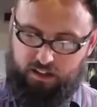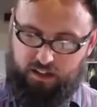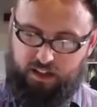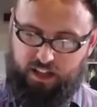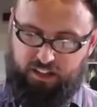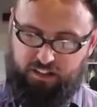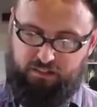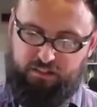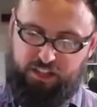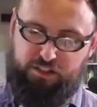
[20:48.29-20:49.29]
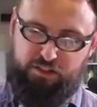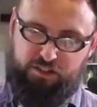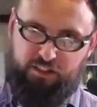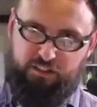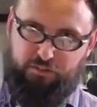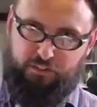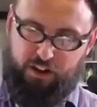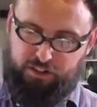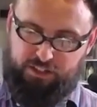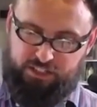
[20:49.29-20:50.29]
And he's teaching the
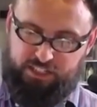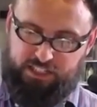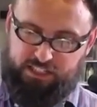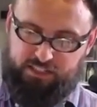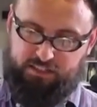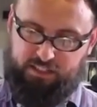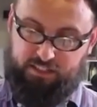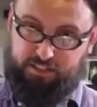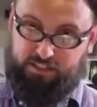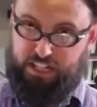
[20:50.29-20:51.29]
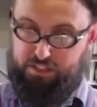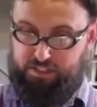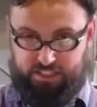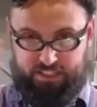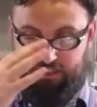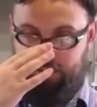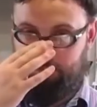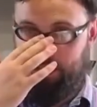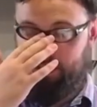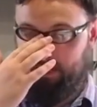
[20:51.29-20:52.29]
Pharisees and the Sadducees
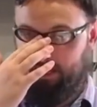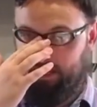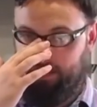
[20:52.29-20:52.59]
especially